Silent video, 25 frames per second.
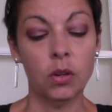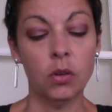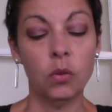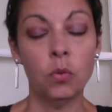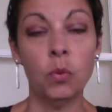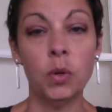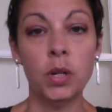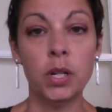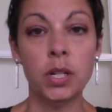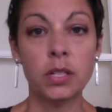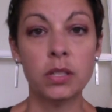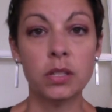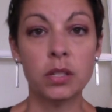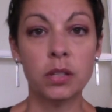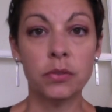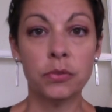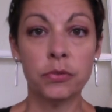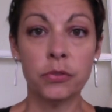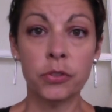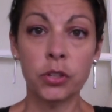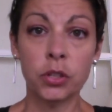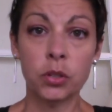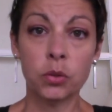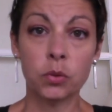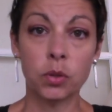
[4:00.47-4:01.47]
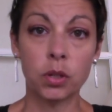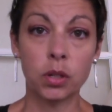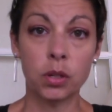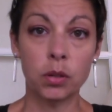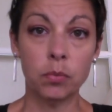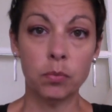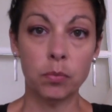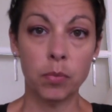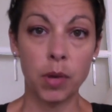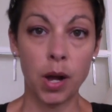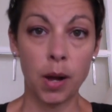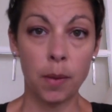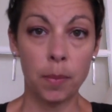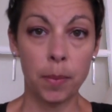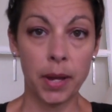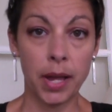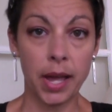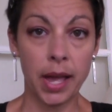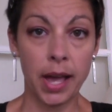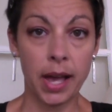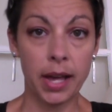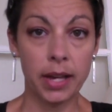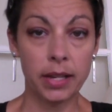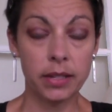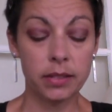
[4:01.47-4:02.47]
When is the funeral? Papa
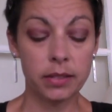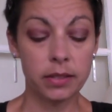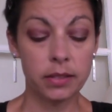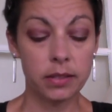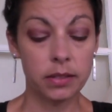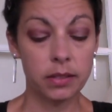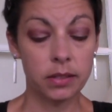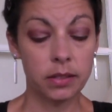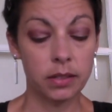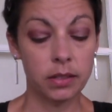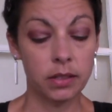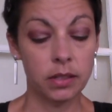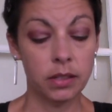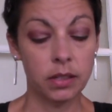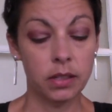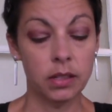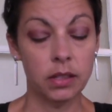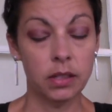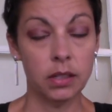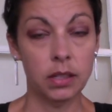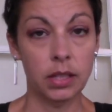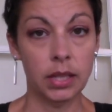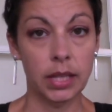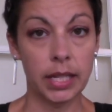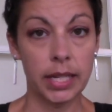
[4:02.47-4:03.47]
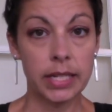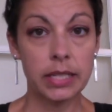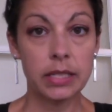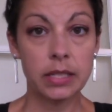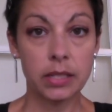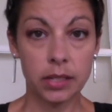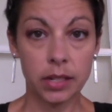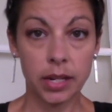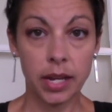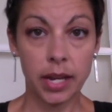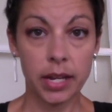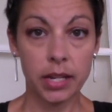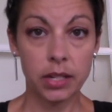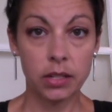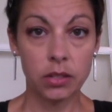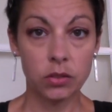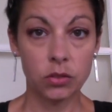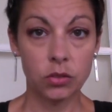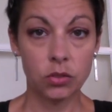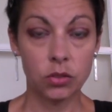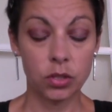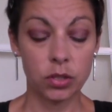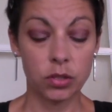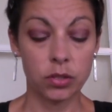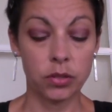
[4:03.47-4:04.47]
asked. Late tonight,
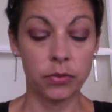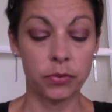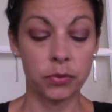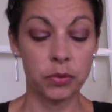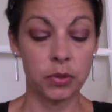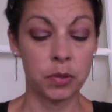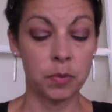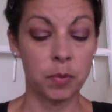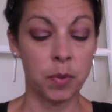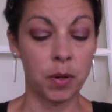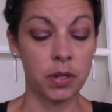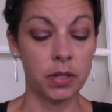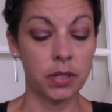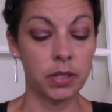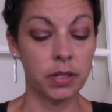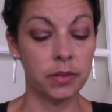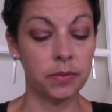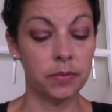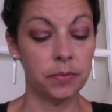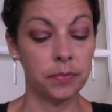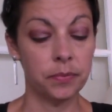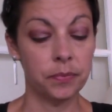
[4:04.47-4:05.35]
Josef responded.